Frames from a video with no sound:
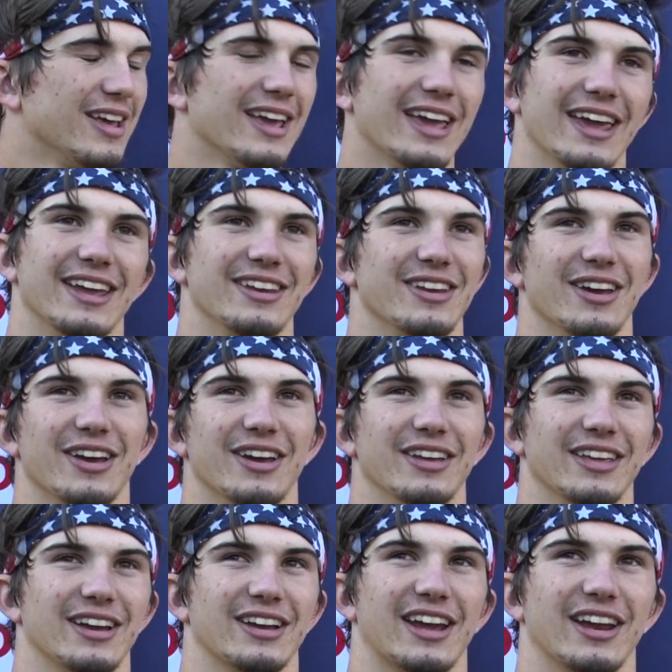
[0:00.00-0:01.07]
Okay.
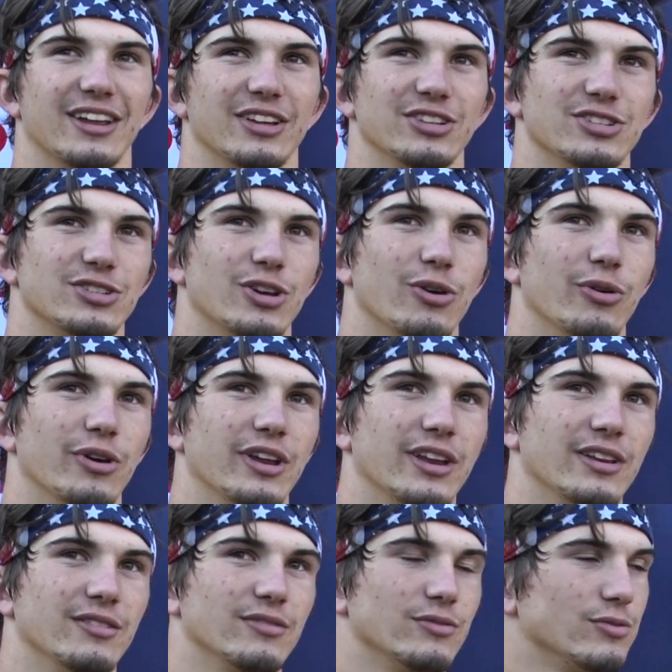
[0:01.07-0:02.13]
And kind of just go in
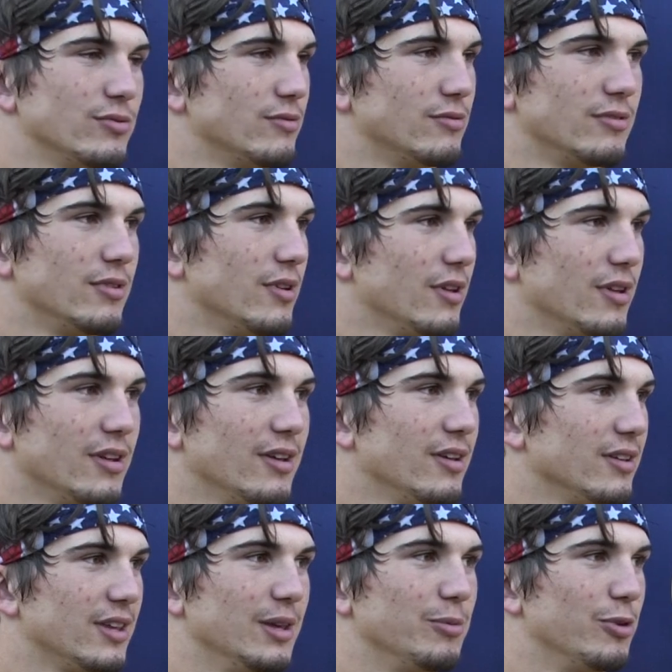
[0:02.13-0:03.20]
and
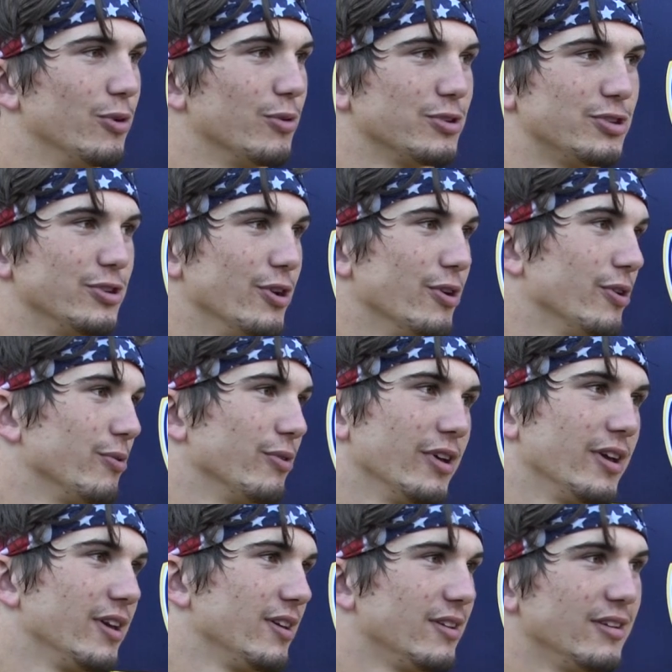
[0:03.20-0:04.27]
keep doing what you're doing,
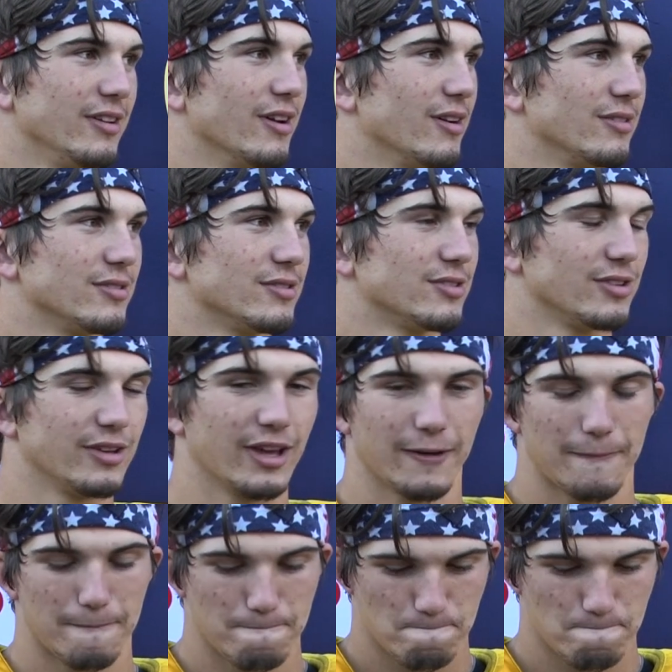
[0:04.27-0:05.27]
really, you know. Right. So yeah.